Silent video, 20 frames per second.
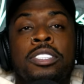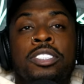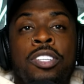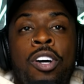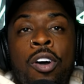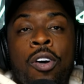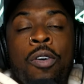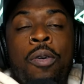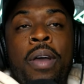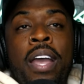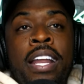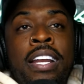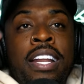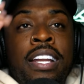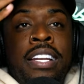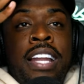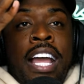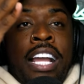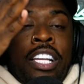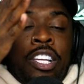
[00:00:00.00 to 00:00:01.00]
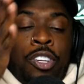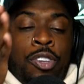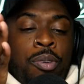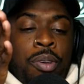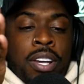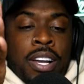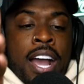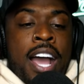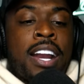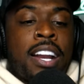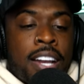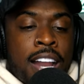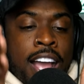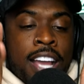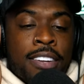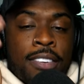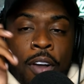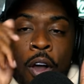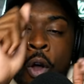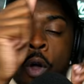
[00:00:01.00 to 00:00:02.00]
So, and then like you could kind of
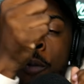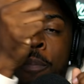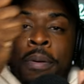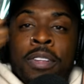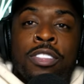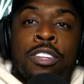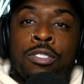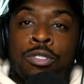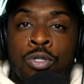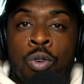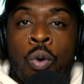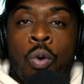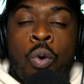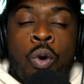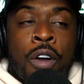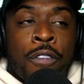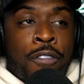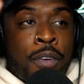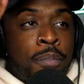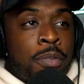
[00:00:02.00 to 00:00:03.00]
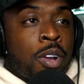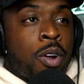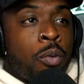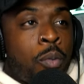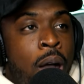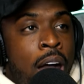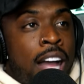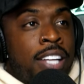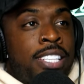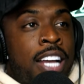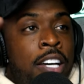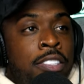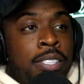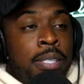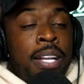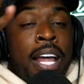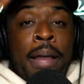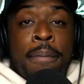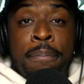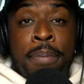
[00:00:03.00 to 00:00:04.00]
like open the door from the garage
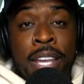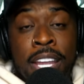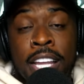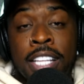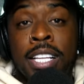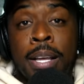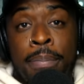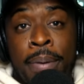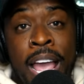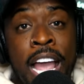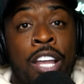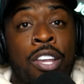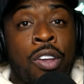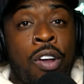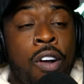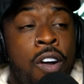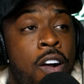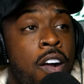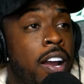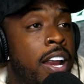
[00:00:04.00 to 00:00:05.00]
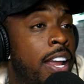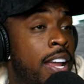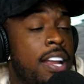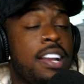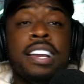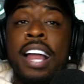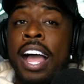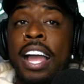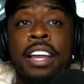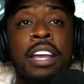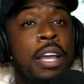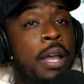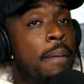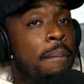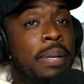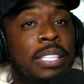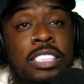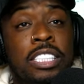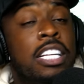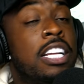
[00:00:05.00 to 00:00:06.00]
house and like be in the backyard, and he like,
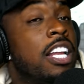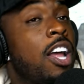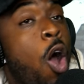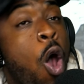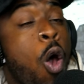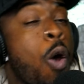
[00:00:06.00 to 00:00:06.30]
bitch,